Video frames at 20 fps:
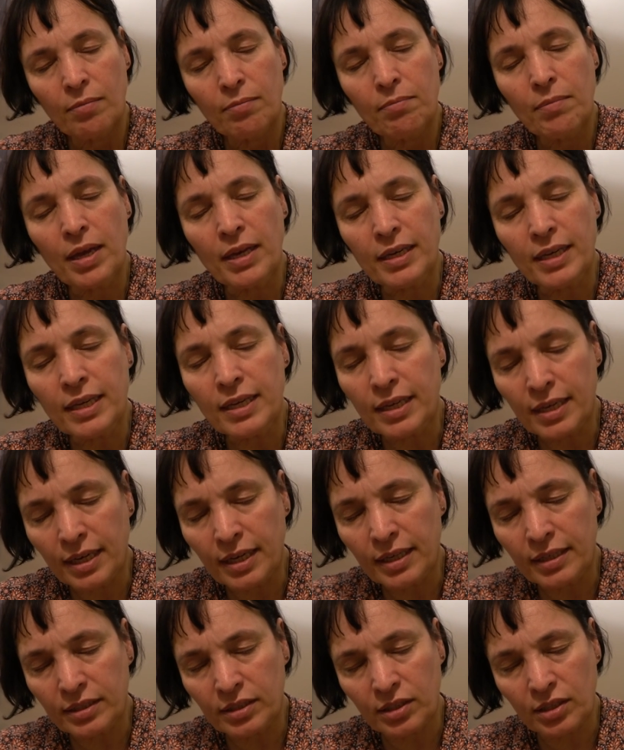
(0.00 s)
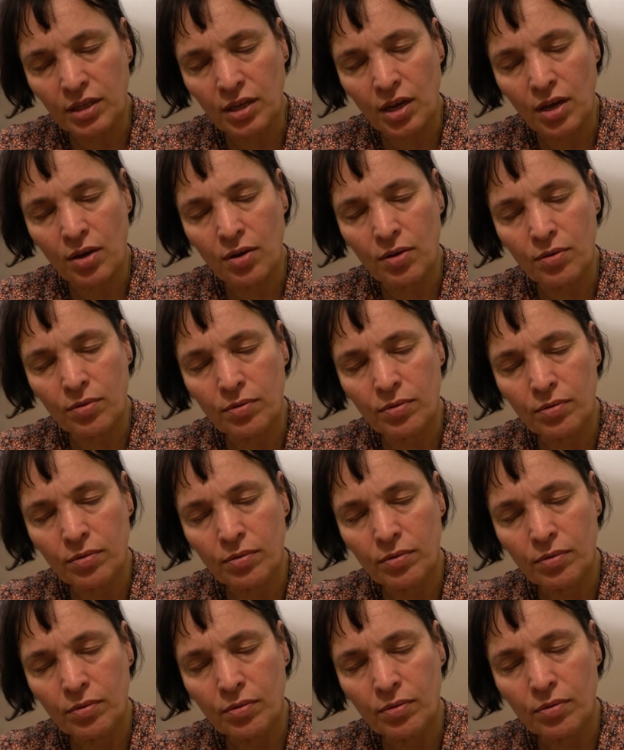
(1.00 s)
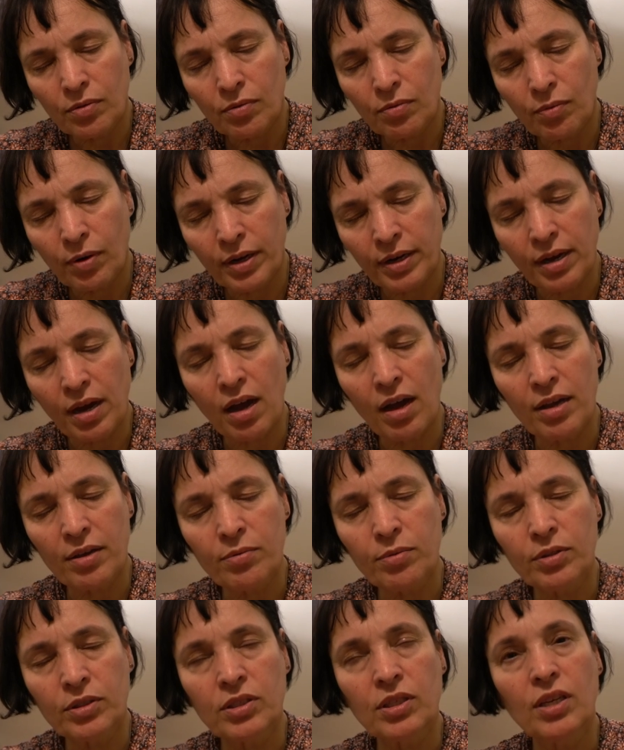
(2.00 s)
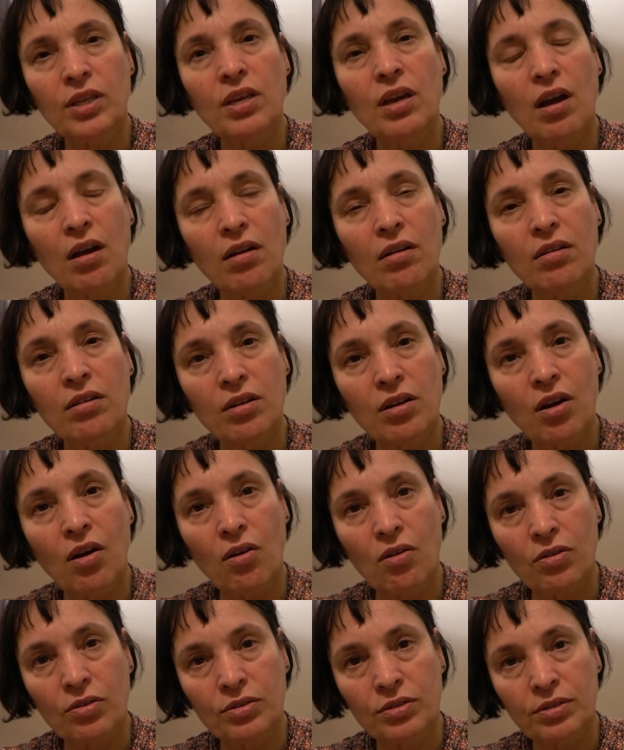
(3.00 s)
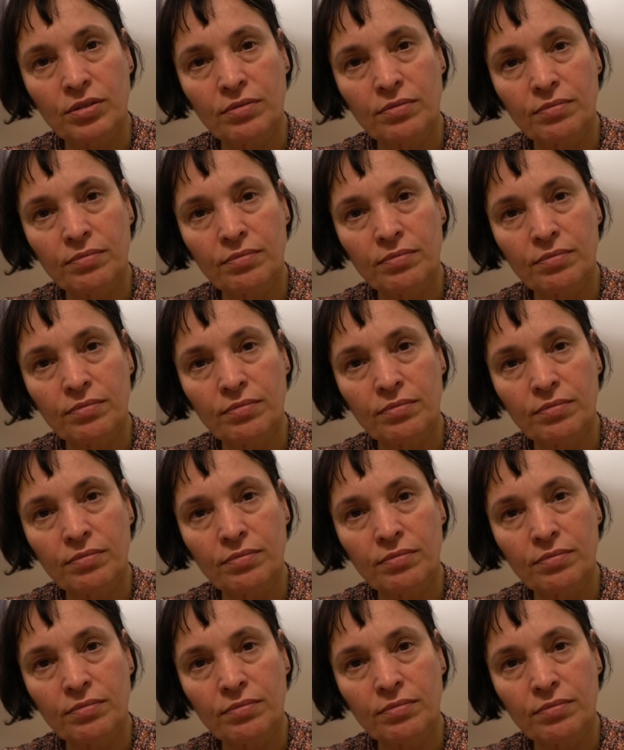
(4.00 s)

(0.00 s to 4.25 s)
Many years ago, when I was a young God,